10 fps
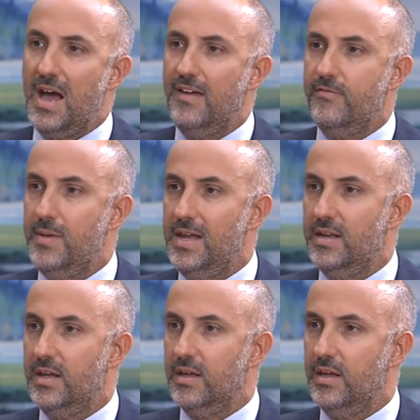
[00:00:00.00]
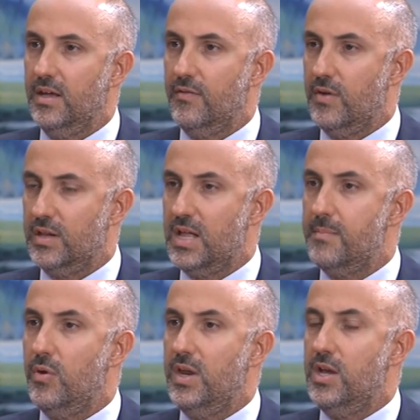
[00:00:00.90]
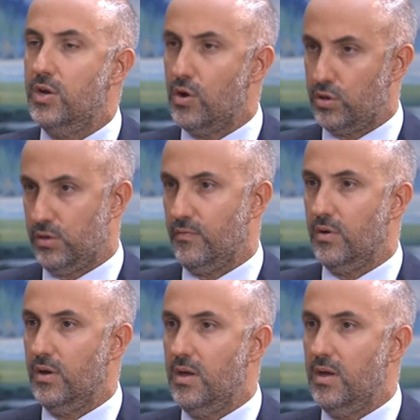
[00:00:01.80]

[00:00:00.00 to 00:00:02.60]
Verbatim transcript: I've been, uh, for example, in Kosovo.